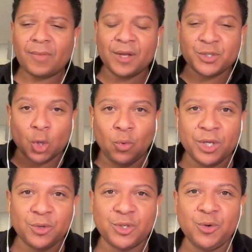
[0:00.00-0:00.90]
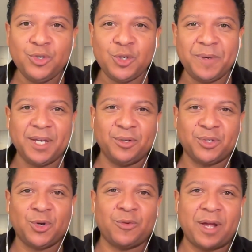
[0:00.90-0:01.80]
So what you do is you begin to
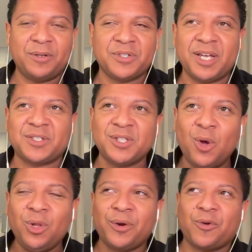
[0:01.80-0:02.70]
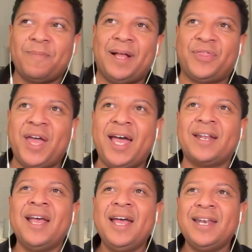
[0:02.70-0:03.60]
turn around and you say, it's no longer about
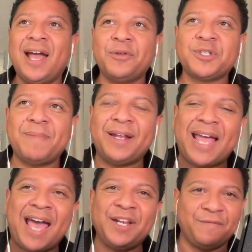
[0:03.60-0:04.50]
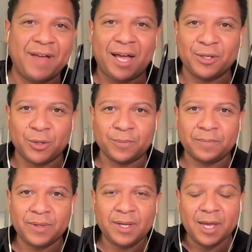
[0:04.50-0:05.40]
that. Now it's about adding value.
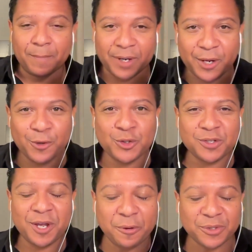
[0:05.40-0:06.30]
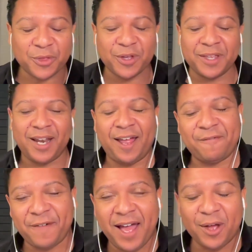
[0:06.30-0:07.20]
But here's the thing that I
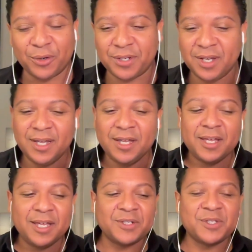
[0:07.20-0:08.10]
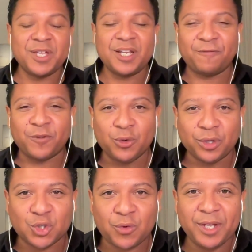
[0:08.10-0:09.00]
found, is that if you
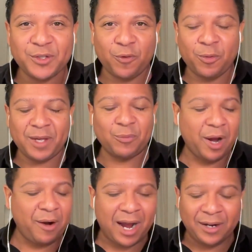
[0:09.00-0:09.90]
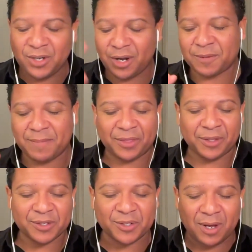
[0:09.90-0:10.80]
could transform, and where I talked about
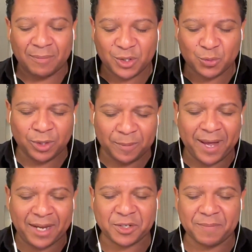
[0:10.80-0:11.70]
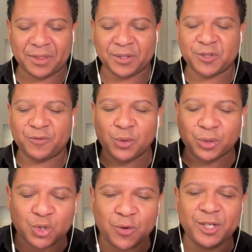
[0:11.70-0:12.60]
this, so I'm just really passionate about this. If you
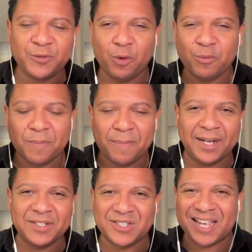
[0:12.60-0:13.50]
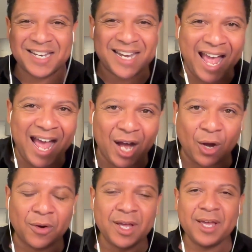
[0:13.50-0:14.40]
can transform your mindset
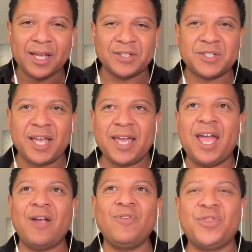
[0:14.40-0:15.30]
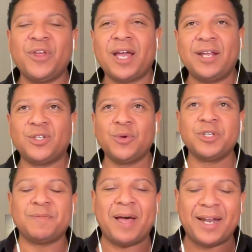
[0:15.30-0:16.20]
now and say, everything I do
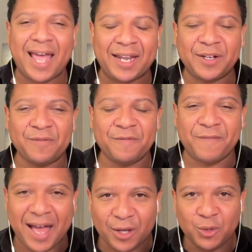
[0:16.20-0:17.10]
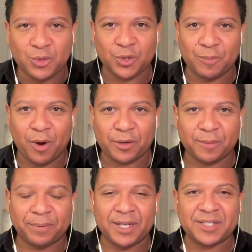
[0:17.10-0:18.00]
is about adding value to the
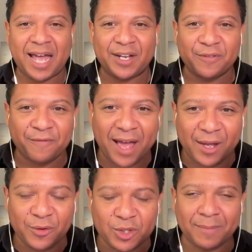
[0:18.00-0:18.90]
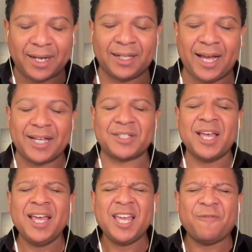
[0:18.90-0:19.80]
marketplace, adding value to my clients.
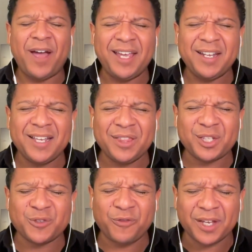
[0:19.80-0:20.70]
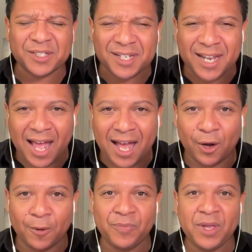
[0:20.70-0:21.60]
If I can get this fixed
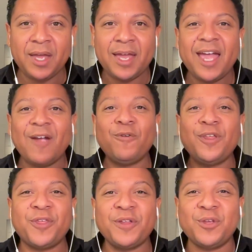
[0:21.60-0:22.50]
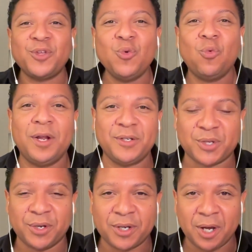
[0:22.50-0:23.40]
now, everything that you want is
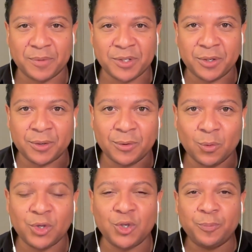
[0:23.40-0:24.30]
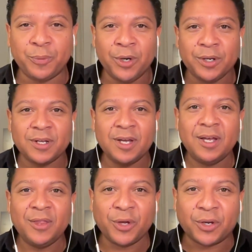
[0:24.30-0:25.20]
going to come to you when you put
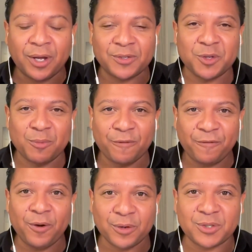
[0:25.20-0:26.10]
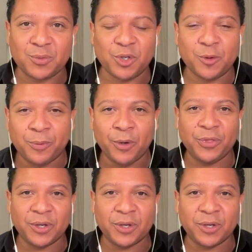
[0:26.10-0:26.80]
the customer first, when you put the